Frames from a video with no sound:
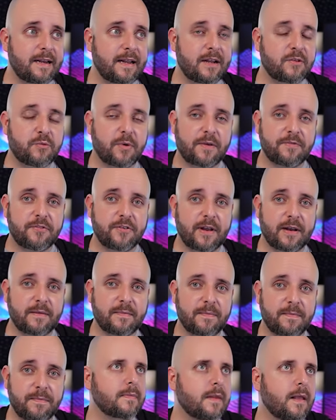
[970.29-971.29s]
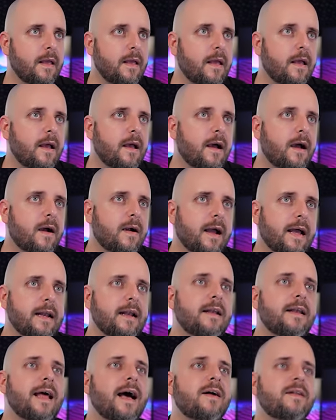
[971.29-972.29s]
to get 12th gen. All right,
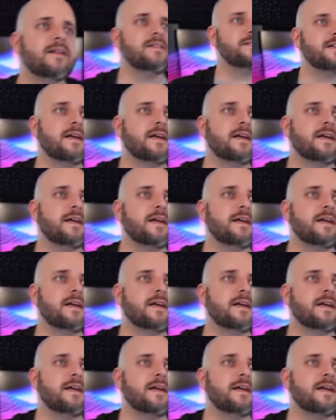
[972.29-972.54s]
now let's